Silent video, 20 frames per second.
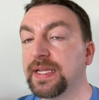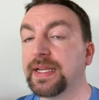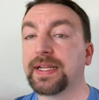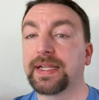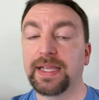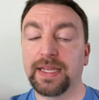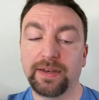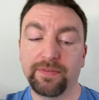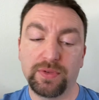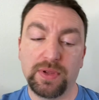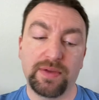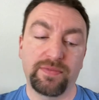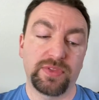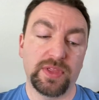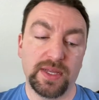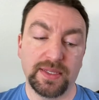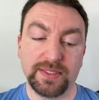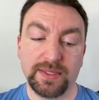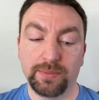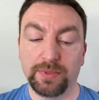And again, if you have
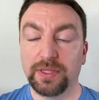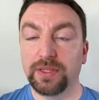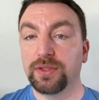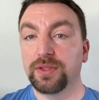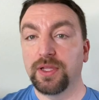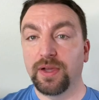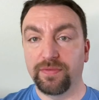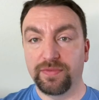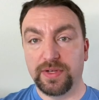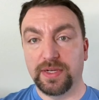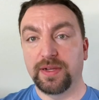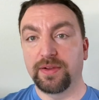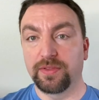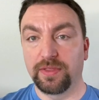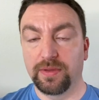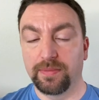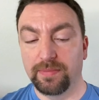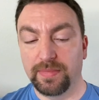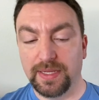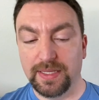thoughts, I would love to hear
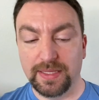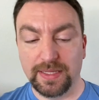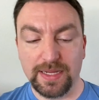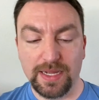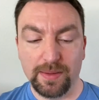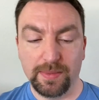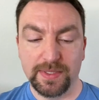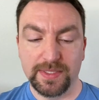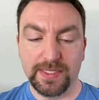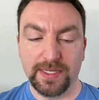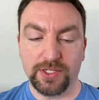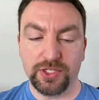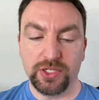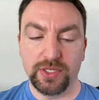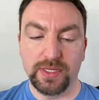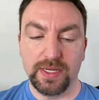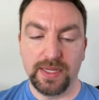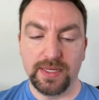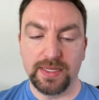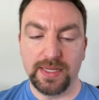them in the comment
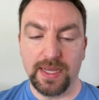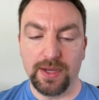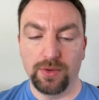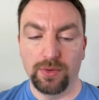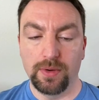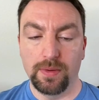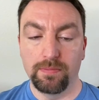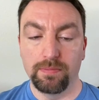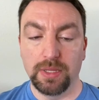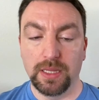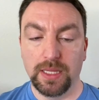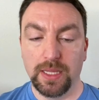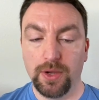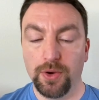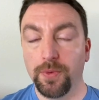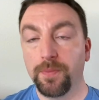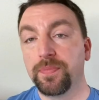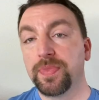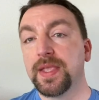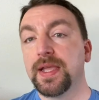section down
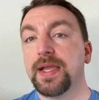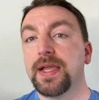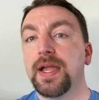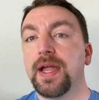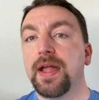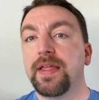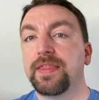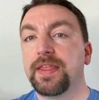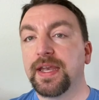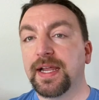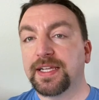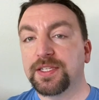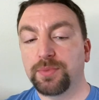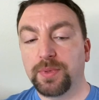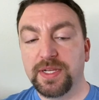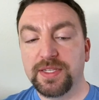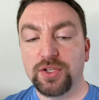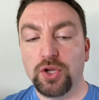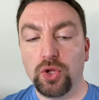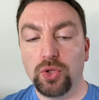below. The next one
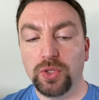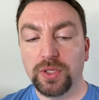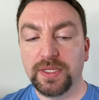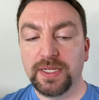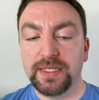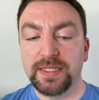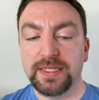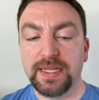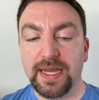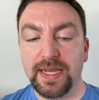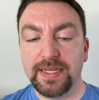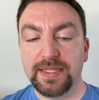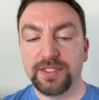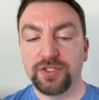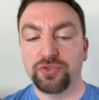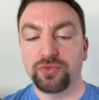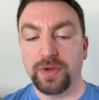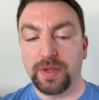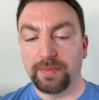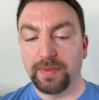is Olga Dies
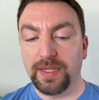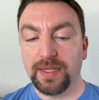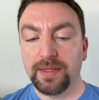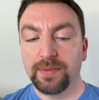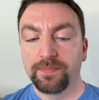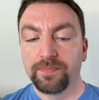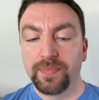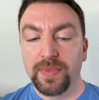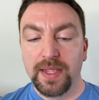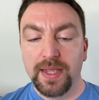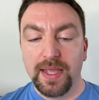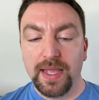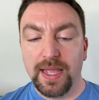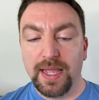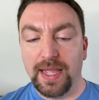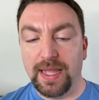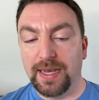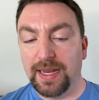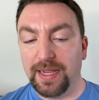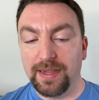Dreaming,
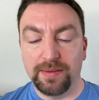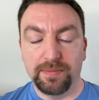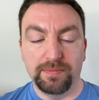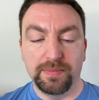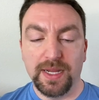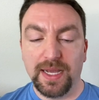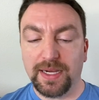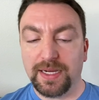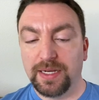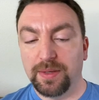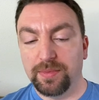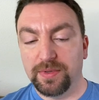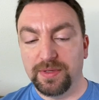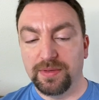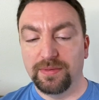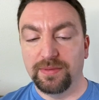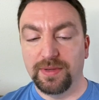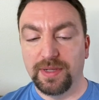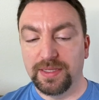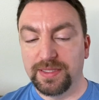and I am not going to
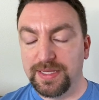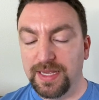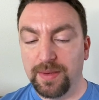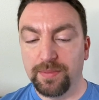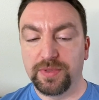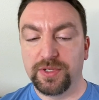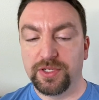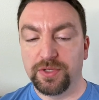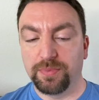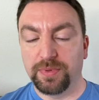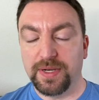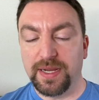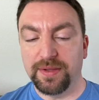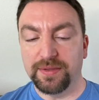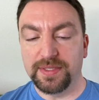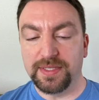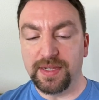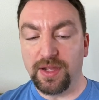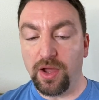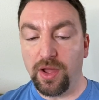attempt to
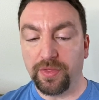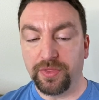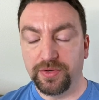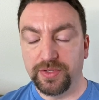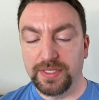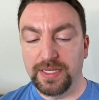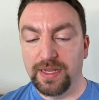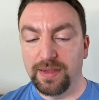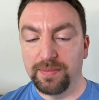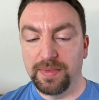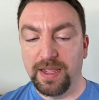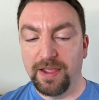pronounce the author's name.